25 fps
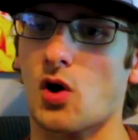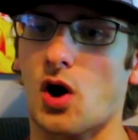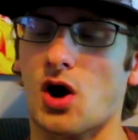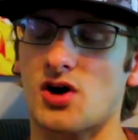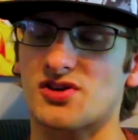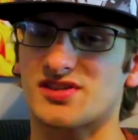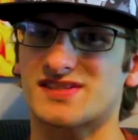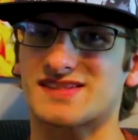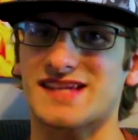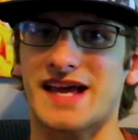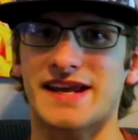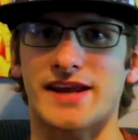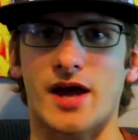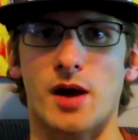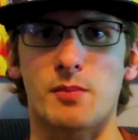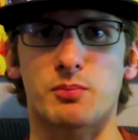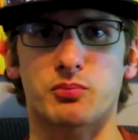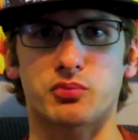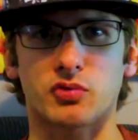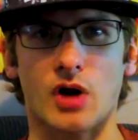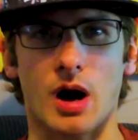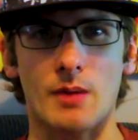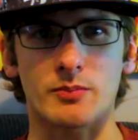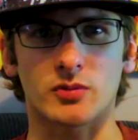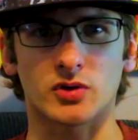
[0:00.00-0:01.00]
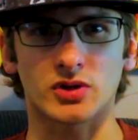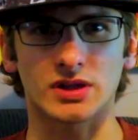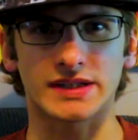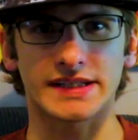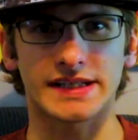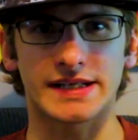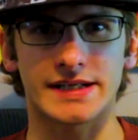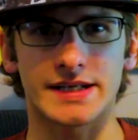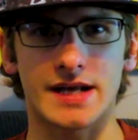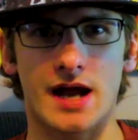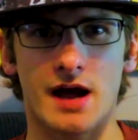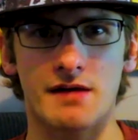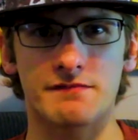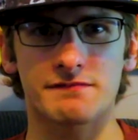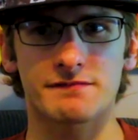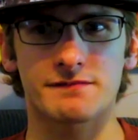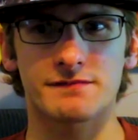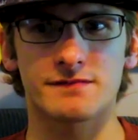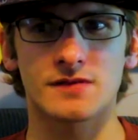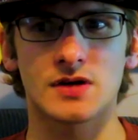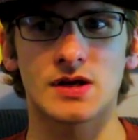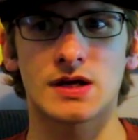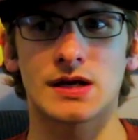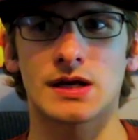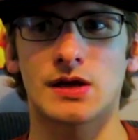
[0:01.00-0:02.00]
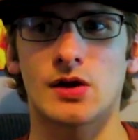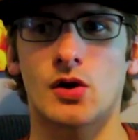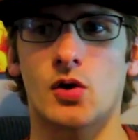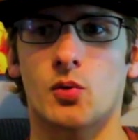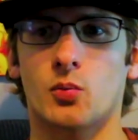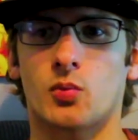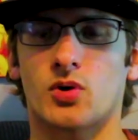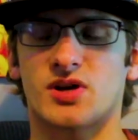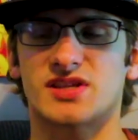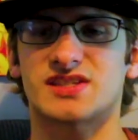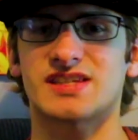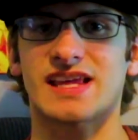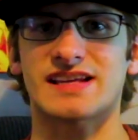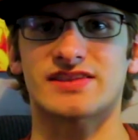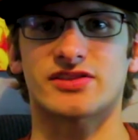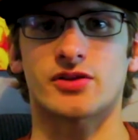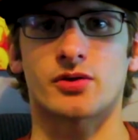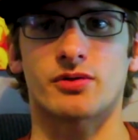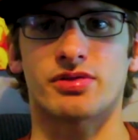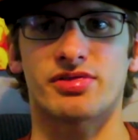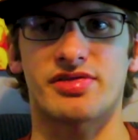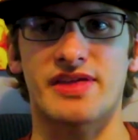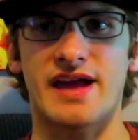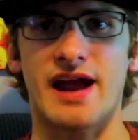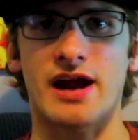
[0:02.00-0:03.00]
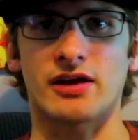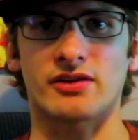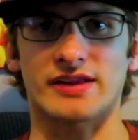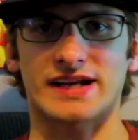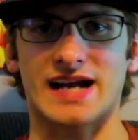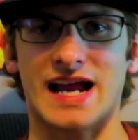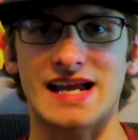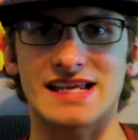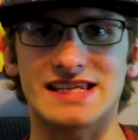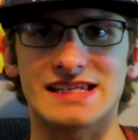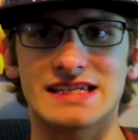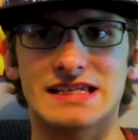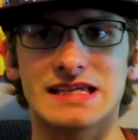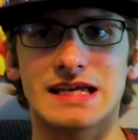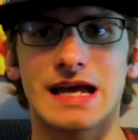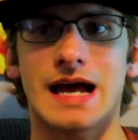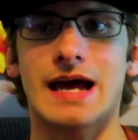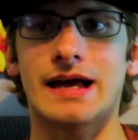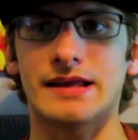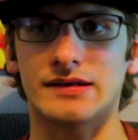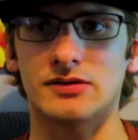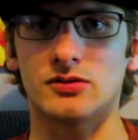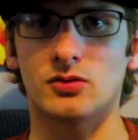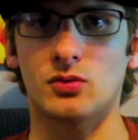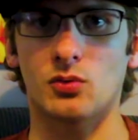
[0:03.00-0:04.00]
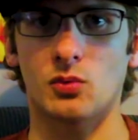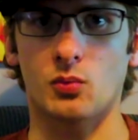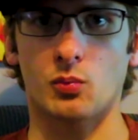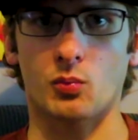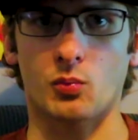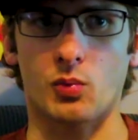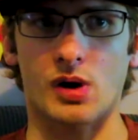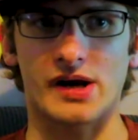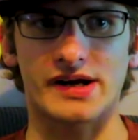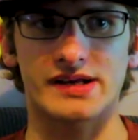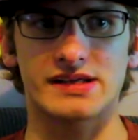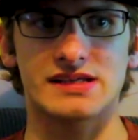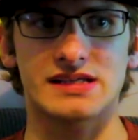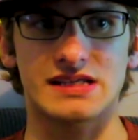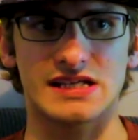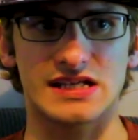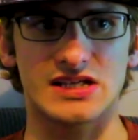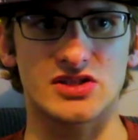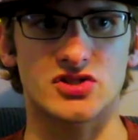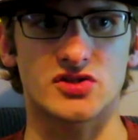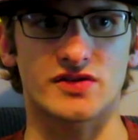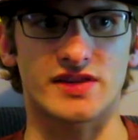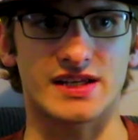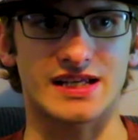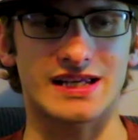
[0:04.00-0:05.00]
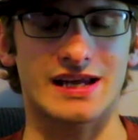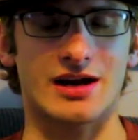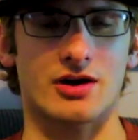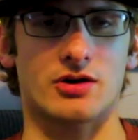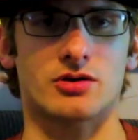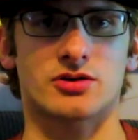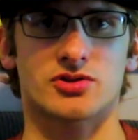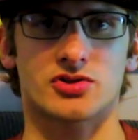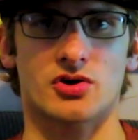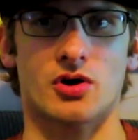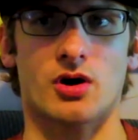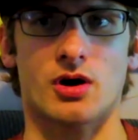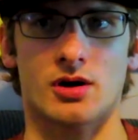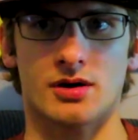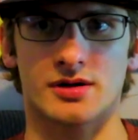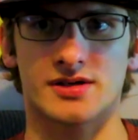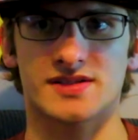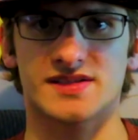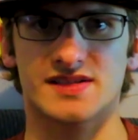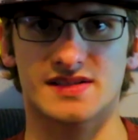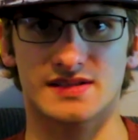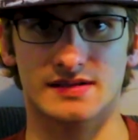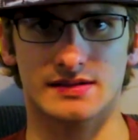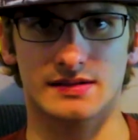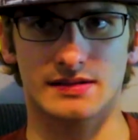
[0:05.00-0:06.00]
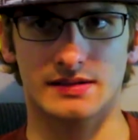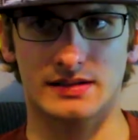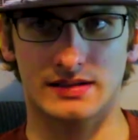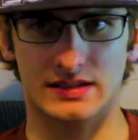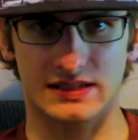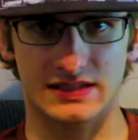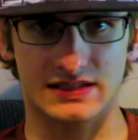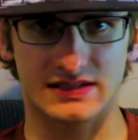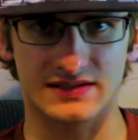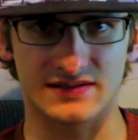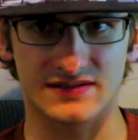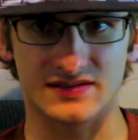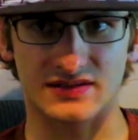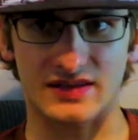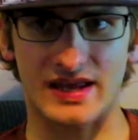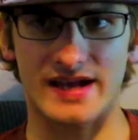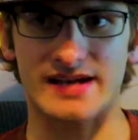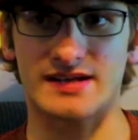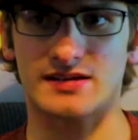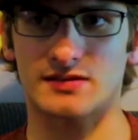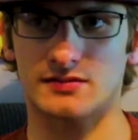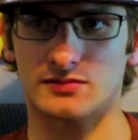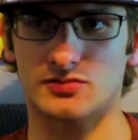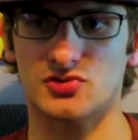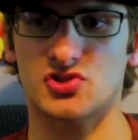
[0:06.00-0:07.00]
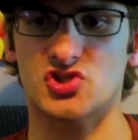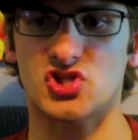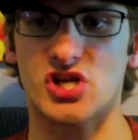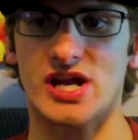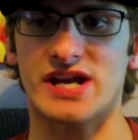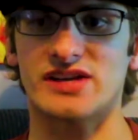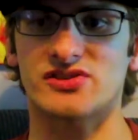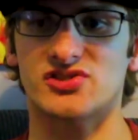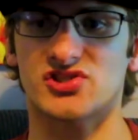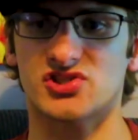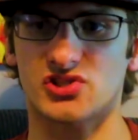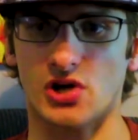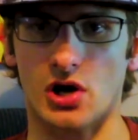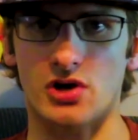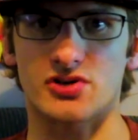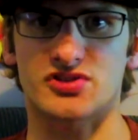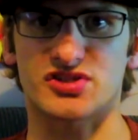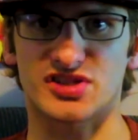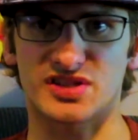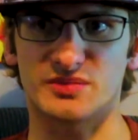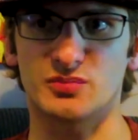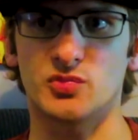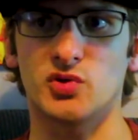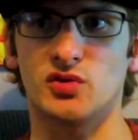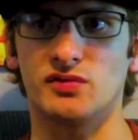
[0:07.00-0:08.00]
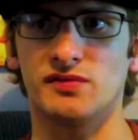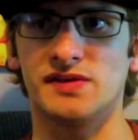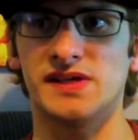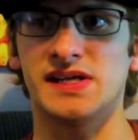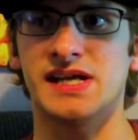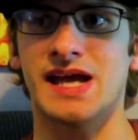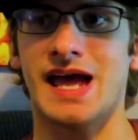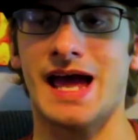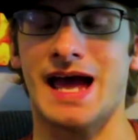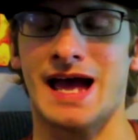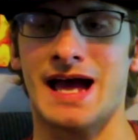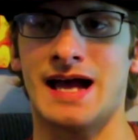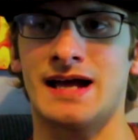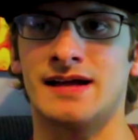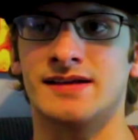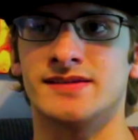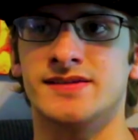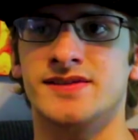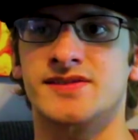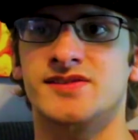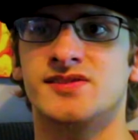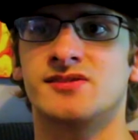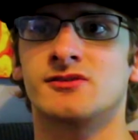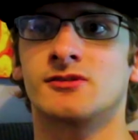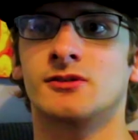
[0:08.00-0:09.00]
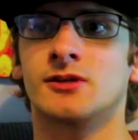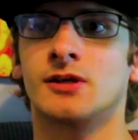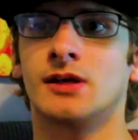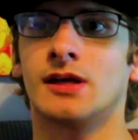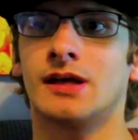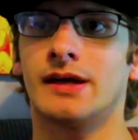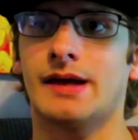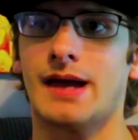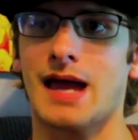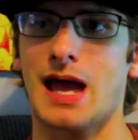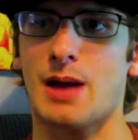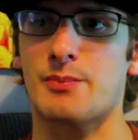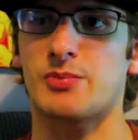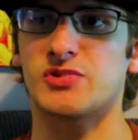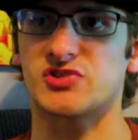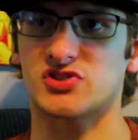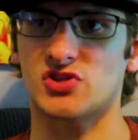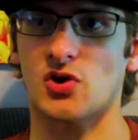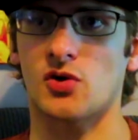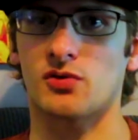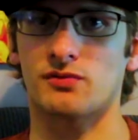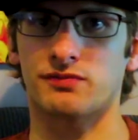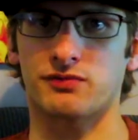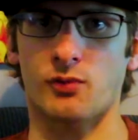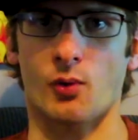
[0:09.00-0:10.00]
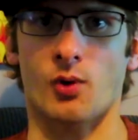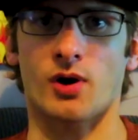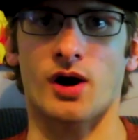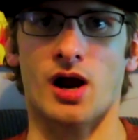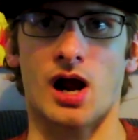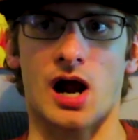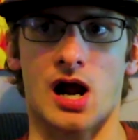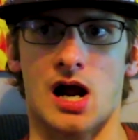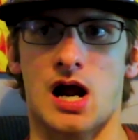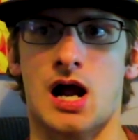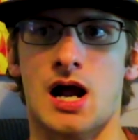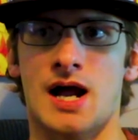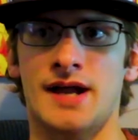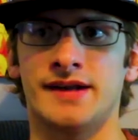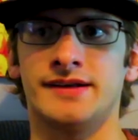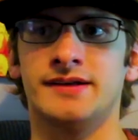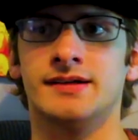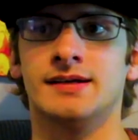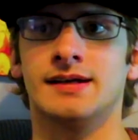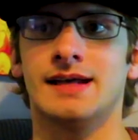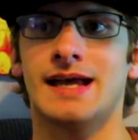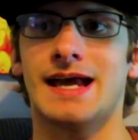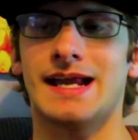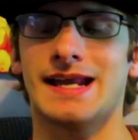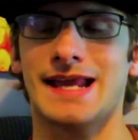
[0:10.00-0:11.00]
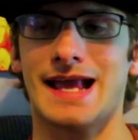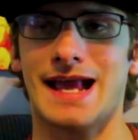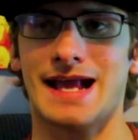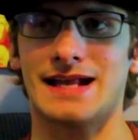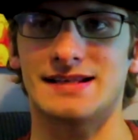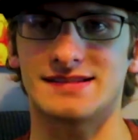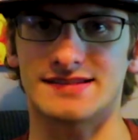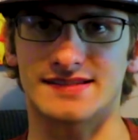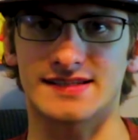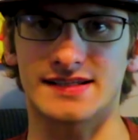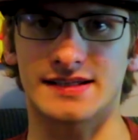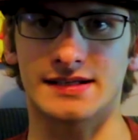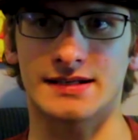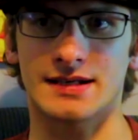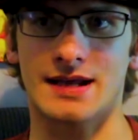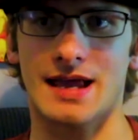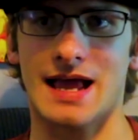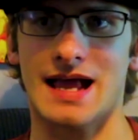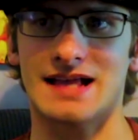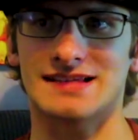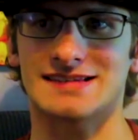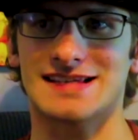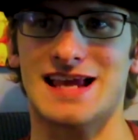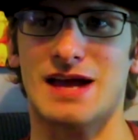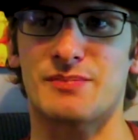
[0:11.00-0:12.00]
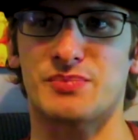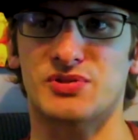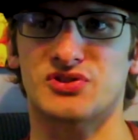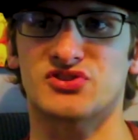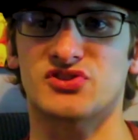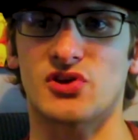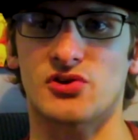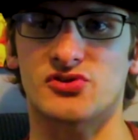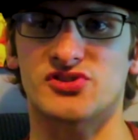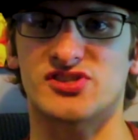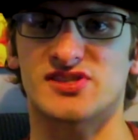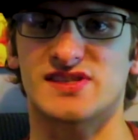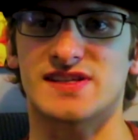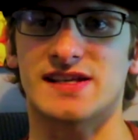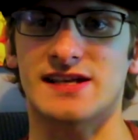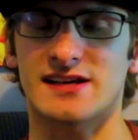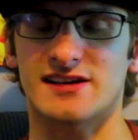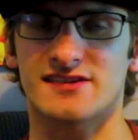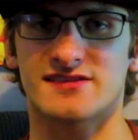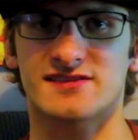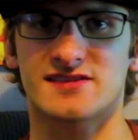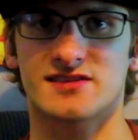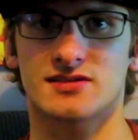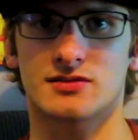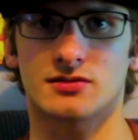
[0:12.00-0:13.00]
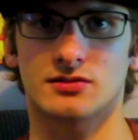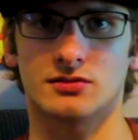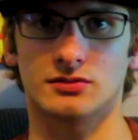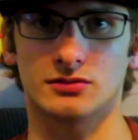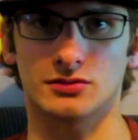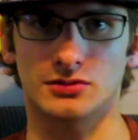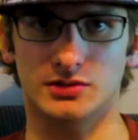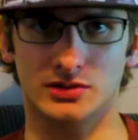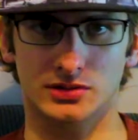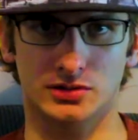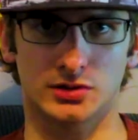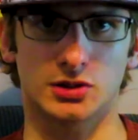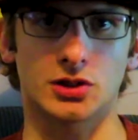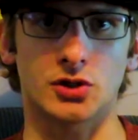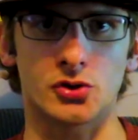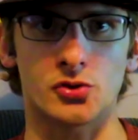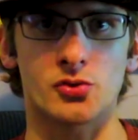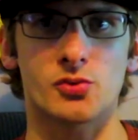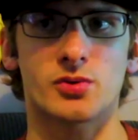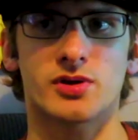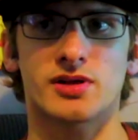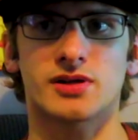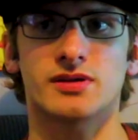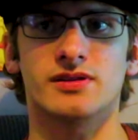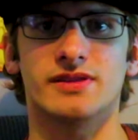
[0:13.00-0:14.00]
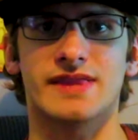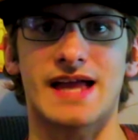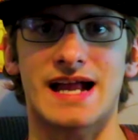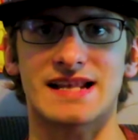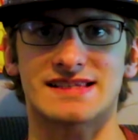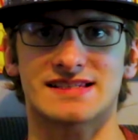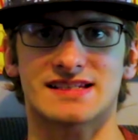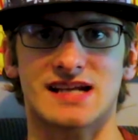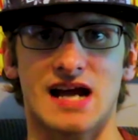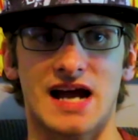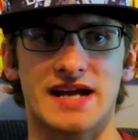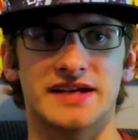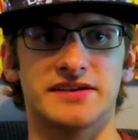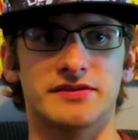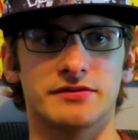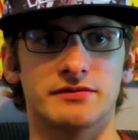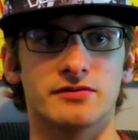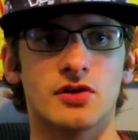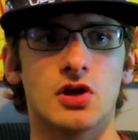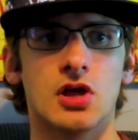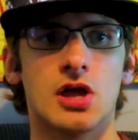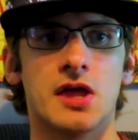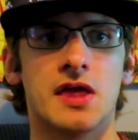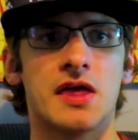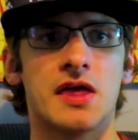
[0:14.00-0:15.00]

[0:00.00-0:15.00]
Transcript: are set up properly enough. Because, like, they're there. Like, I get what each of the character arcs is. Like, Jen starts the movie as Episode 4 Han and ends it as Episode 6 Luke. That's kind of